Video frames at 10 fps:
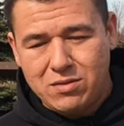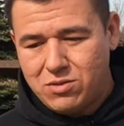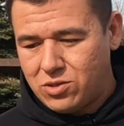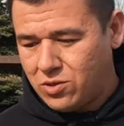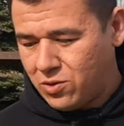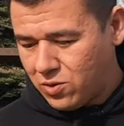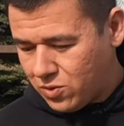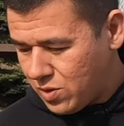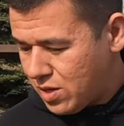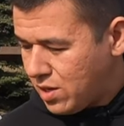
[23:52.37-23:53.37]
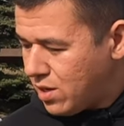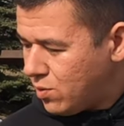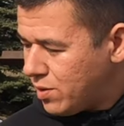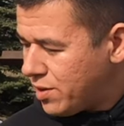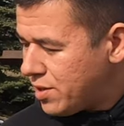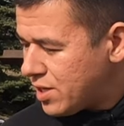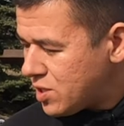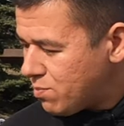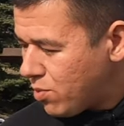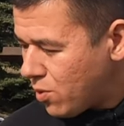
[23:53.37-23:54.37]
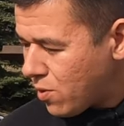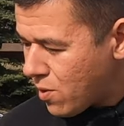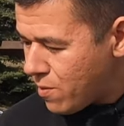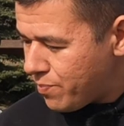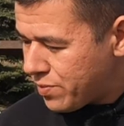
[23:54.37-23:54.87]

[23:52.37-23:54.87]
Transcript: So with this bore,